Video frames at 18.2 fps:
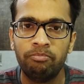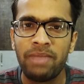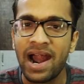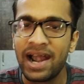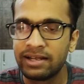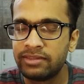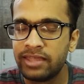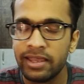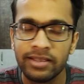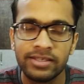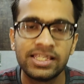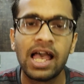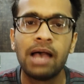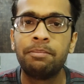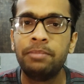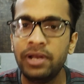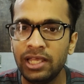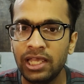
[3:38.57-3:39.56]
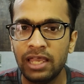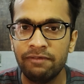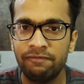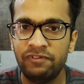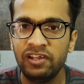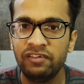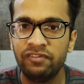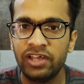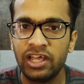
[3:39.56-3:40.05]
bad things happening
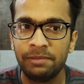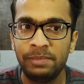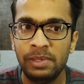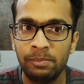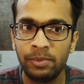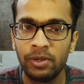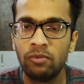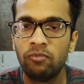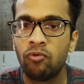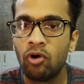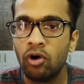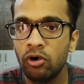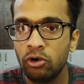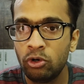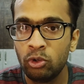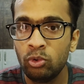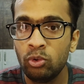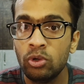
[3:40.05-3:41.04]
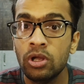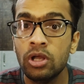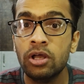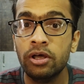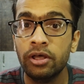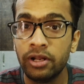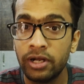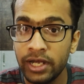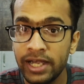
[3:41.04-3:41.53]
everywhere, people want to
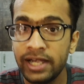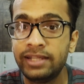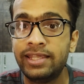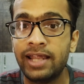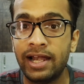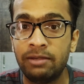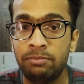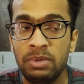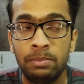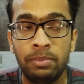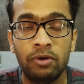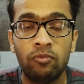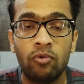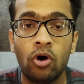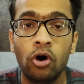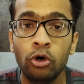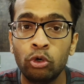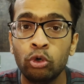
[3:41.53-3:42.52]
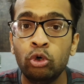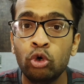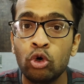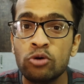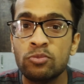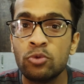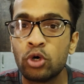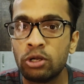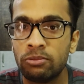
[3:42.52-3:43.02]
read that, people want to
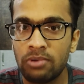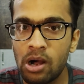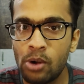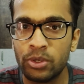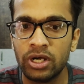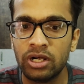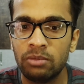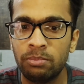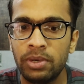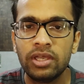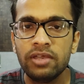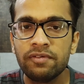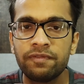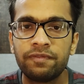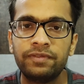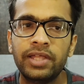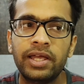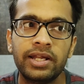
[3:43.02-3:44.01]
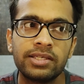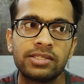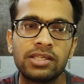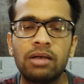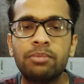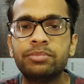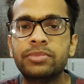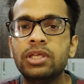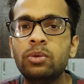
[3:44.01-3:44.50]
know more about it. If there is
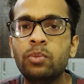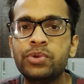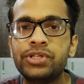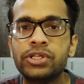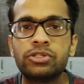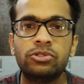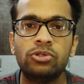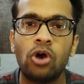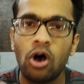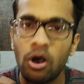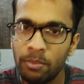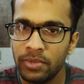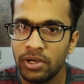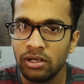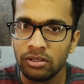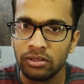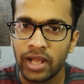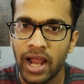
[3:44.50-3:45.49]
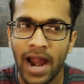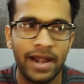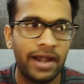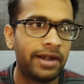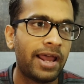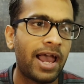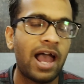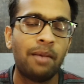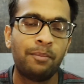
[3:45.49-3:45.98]
something which is normal and
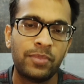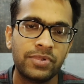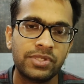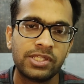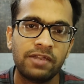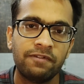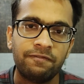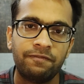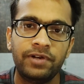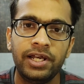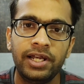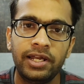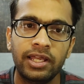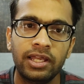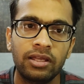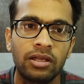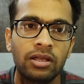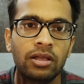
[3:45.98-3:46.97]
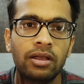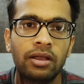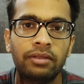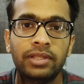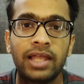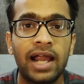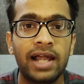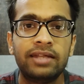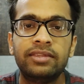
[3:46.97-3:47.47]
it happens every day,
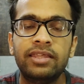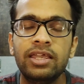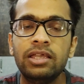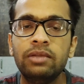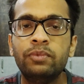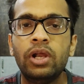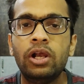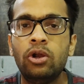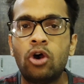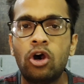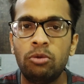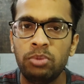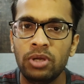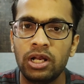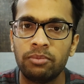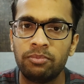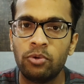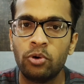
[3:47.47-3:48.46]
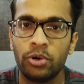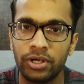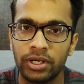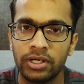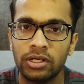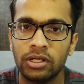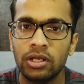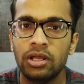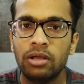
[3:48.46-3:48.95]
that thing will not be
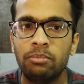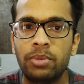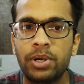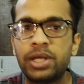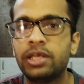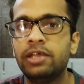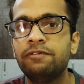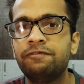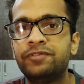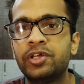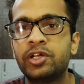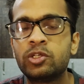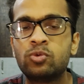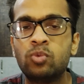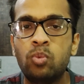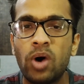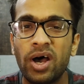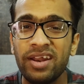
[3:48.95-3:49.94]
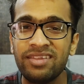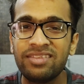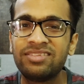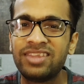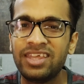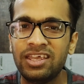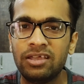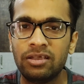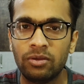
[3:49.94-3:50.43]
reported. But if there is
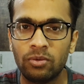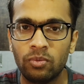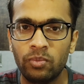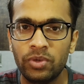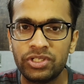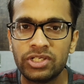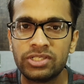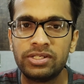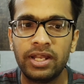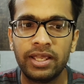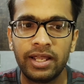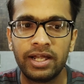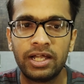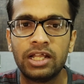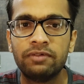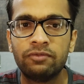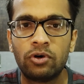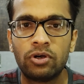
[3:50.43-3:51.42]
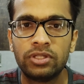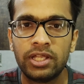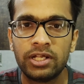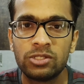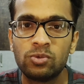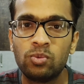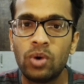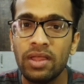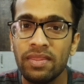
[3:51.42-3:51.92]
one thing which is negative, or there
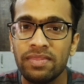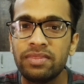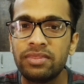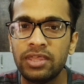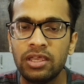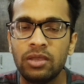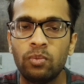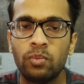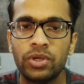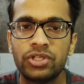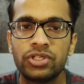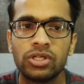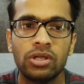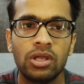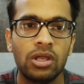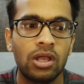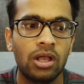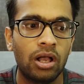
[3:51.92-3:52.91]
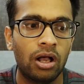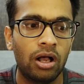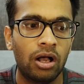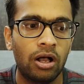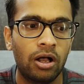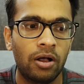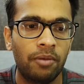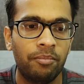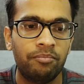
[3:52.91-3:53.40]
is one thing which
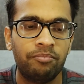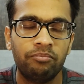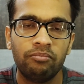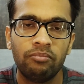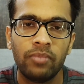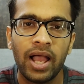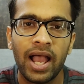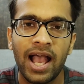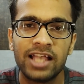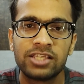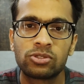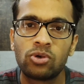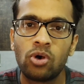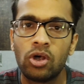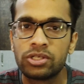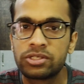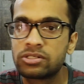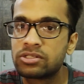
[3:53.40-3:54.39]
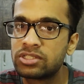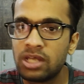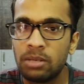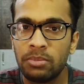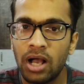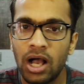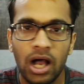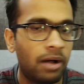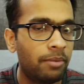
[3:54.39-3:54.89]
has caused
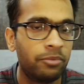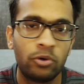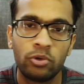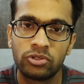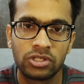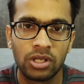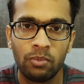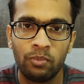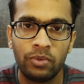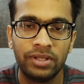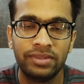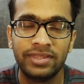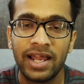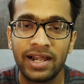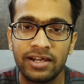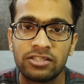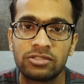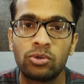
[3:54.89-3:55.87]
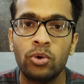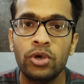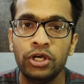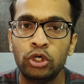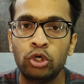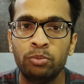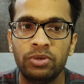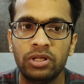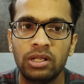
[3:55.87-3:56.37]
some harm to someone, that is
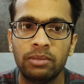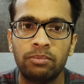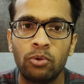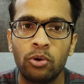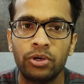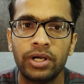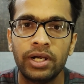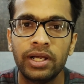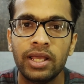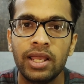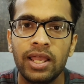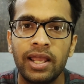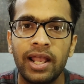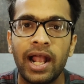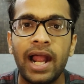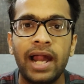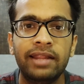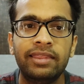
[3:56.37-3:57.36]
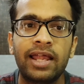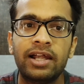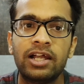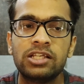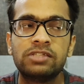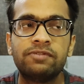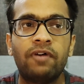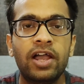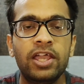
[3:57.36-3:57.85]
going to be reported. And
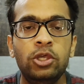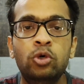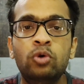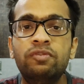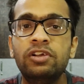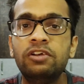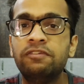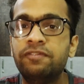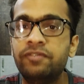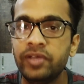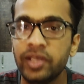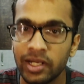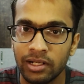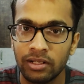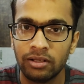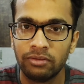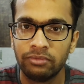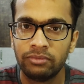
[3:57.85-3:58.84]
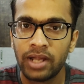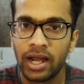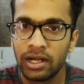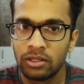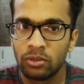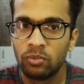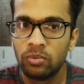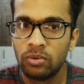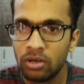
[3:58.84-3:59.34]
that is why you will feel
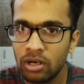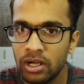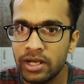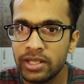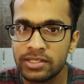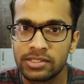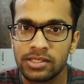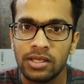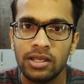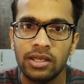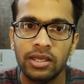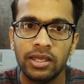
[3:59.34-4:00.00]
that the world is